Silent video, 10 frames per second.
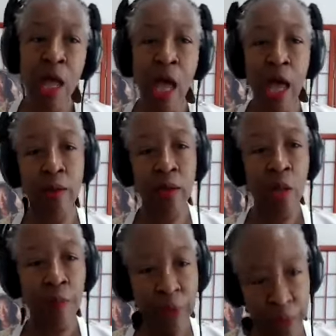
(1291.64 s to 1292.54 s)
and
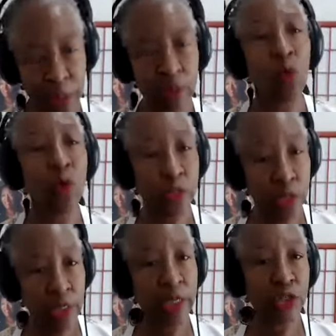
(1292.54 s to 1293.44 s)
people are going to
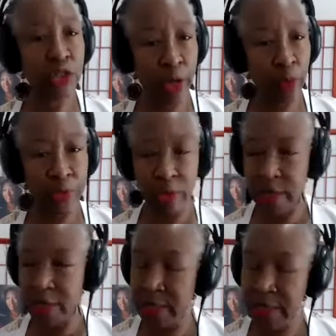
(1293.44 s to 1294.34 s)
need your help. They're going
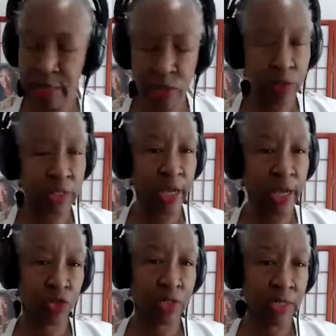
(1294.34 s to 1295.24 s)
to need those
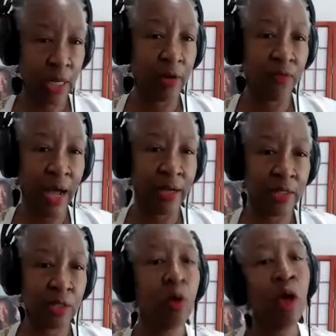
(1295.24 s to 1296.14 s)
extra set of
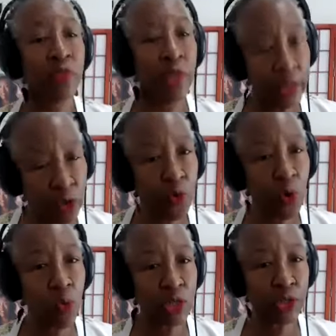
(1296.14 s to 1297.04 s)
eyes. So thank you for
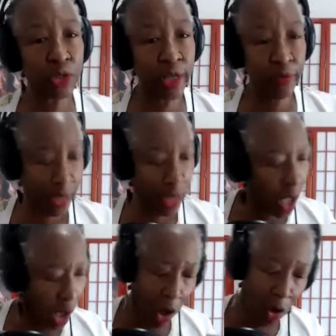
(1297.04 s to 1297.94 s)
what you're giving.
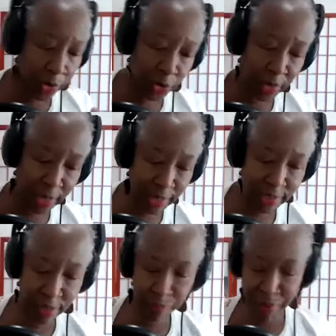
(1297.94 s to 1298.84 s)
On your
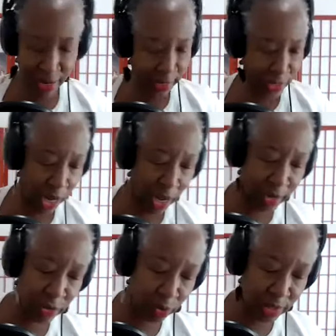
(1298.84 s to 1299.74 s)
LinkedIn page, I
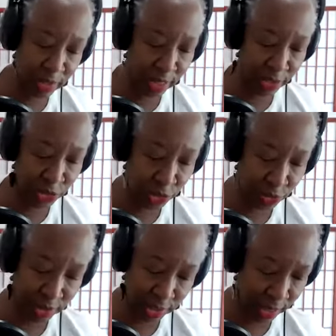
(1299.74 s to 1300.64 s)
noticed that you
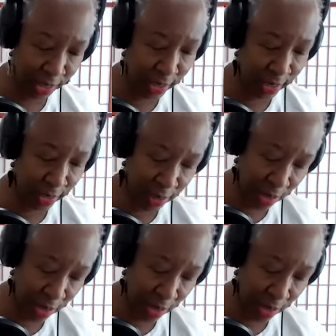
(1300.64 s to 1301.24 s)
say